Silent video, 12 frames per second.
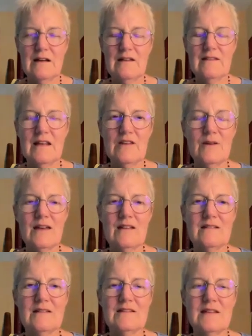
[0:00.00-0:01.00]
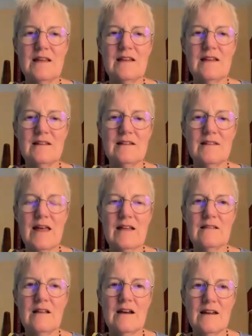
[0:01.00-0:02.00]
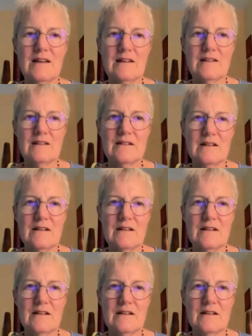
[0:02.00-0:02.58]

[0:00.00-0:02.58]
And that you can sense that light